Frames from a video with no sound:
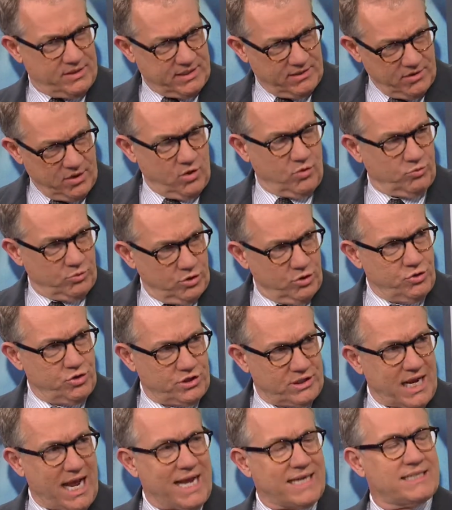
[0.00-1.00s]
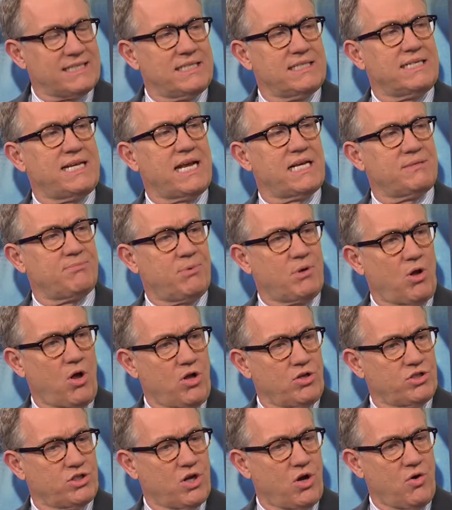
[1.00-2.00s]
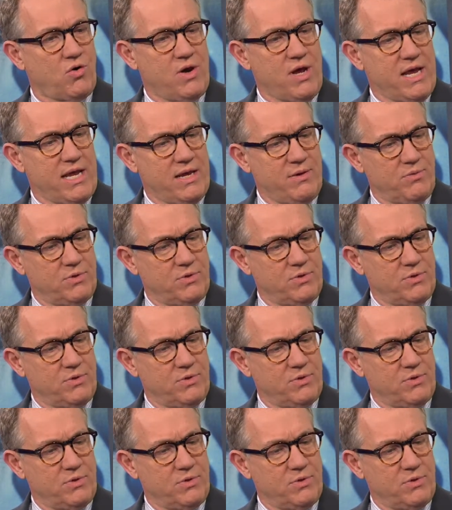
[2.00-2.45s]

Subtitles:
reduce taxes, yes, but also he